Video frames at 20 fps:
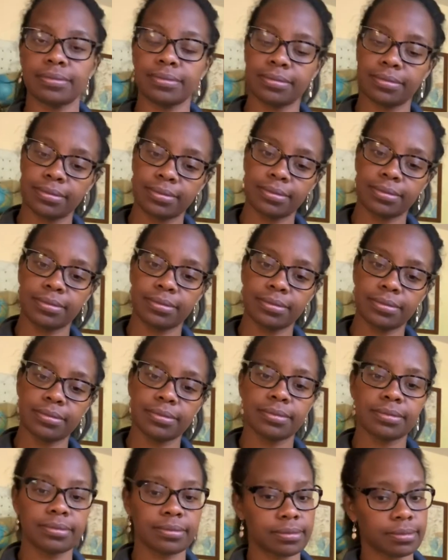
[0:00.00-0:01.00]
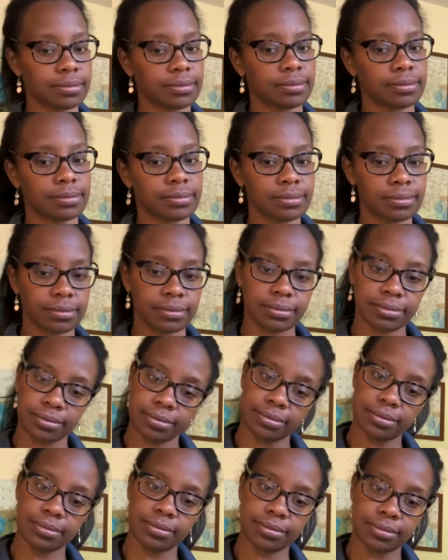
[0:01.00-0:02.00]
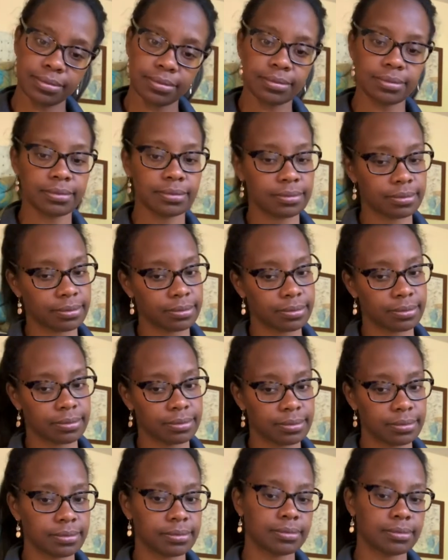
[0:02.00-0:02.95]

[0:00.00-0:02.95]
21, 24, 27, 30,